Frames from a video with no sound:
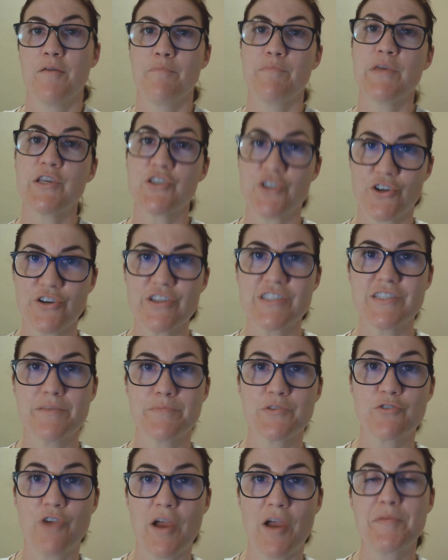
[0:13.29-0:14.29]
Be sure to
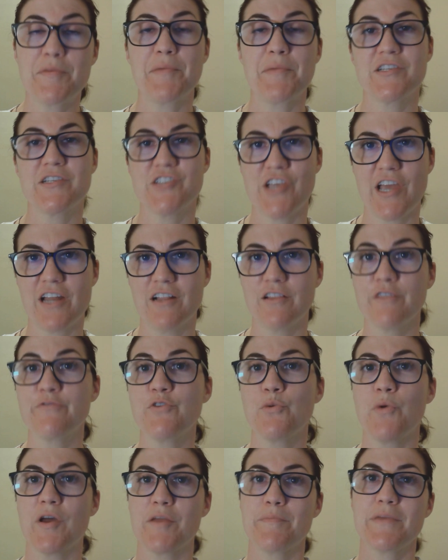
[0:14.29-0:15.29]
subscribe to my channel if
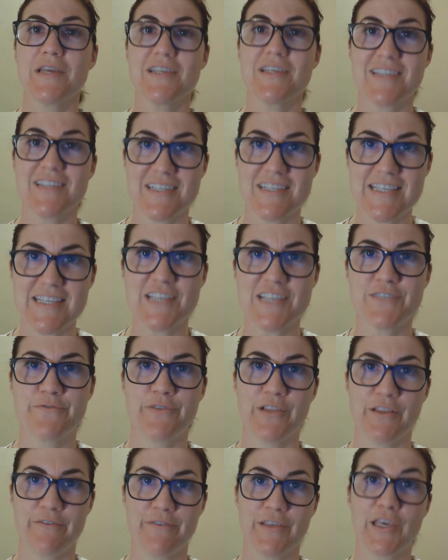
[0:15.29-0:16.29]
you want to be a
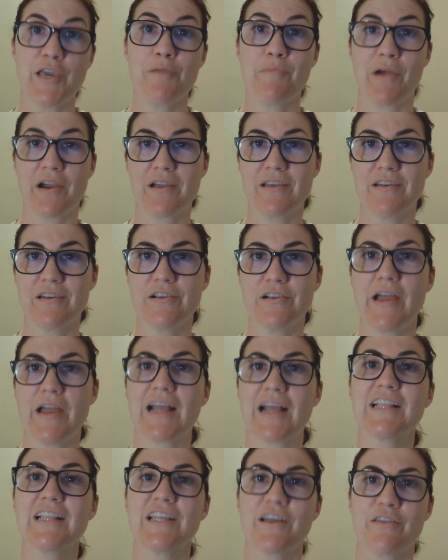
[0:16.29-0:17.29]
successful affiliate marketer
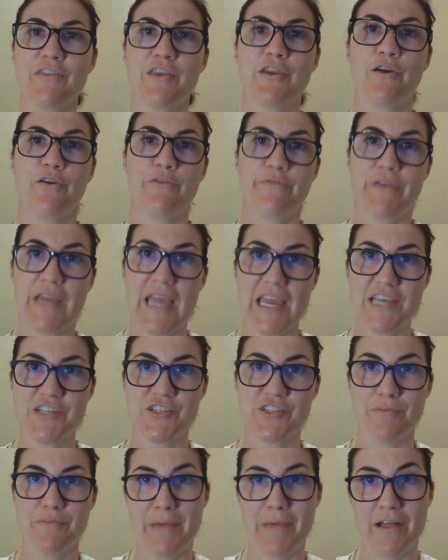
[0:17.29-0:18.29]
and click the
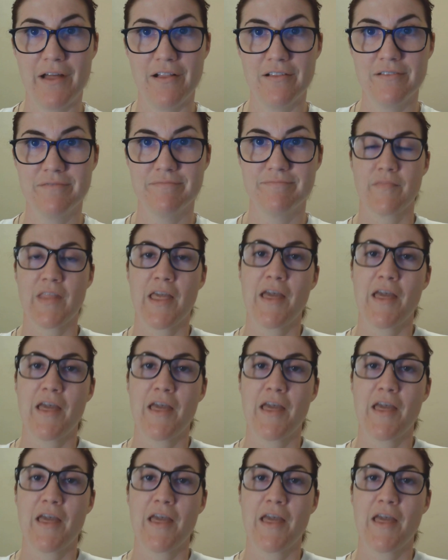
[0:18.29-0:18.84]
notification bell.